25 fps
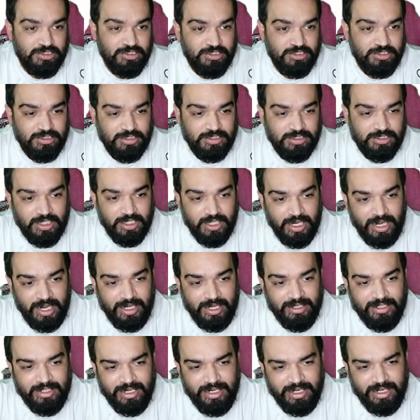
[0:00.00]
and create a new
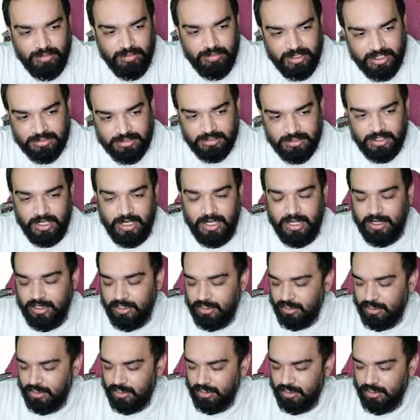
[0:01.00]
integration.
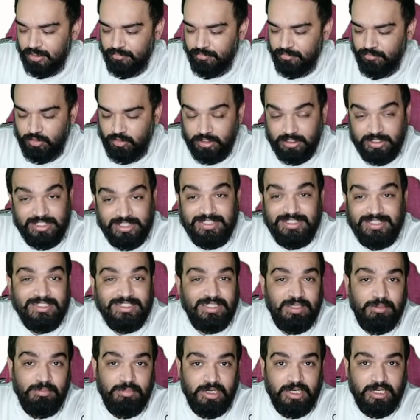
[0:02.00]
And for this
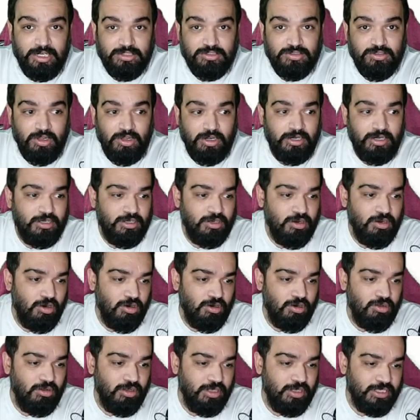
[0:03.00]
example, let us call it
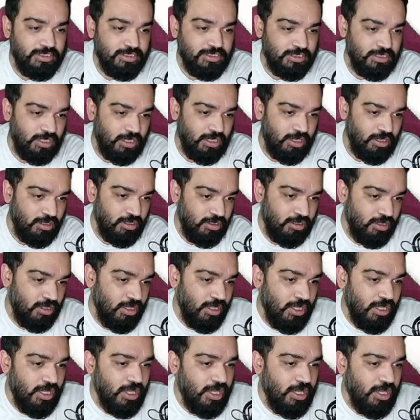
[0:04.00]
auto insta.
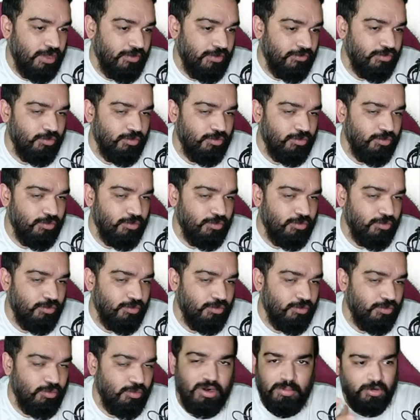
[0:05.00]
If you want to upload
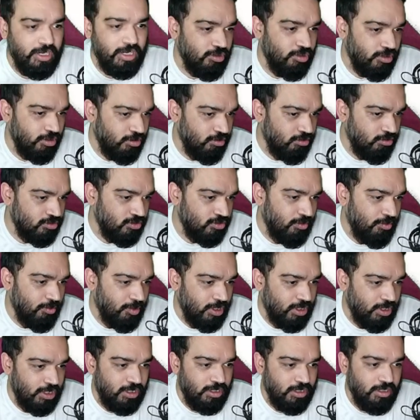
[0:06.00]
an icon, you can do so,
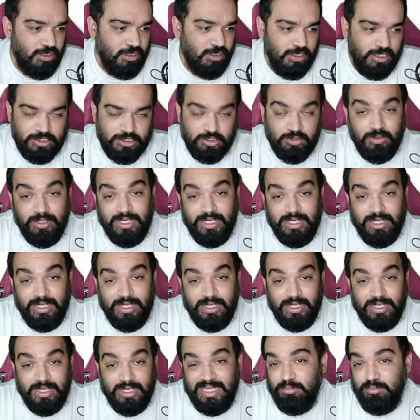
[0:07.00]
but let's quickly
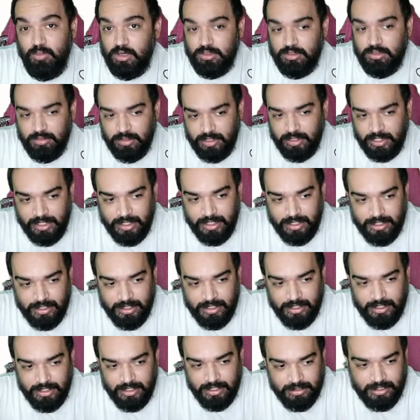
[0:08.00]
move on to creating
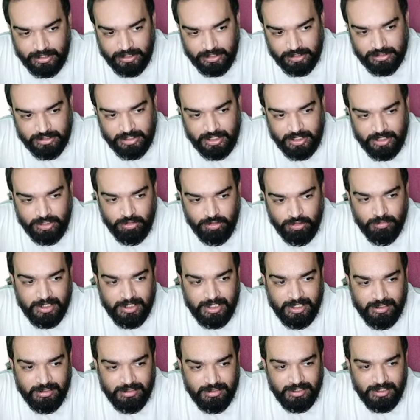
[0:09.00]
the integration, and you will get
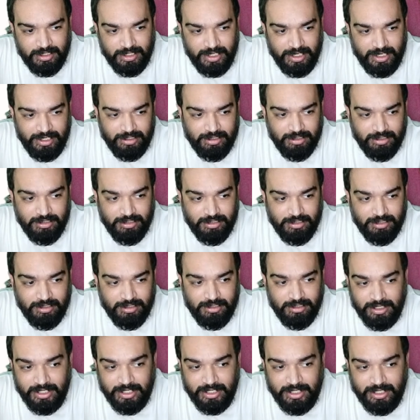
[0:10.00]
an internal
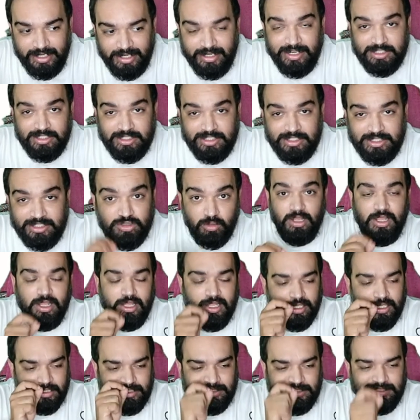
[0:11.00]
integration token.
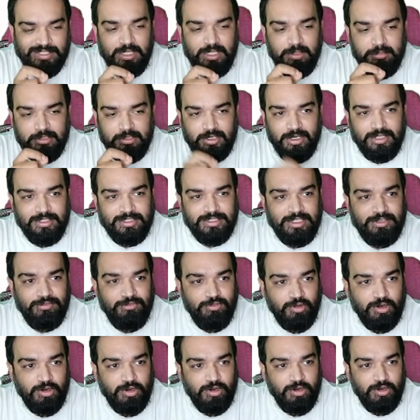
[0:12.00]
Just keep that aside
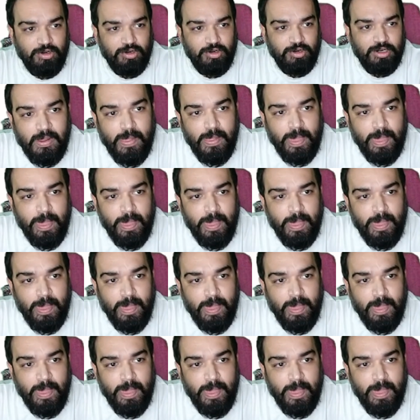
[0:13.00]
for now.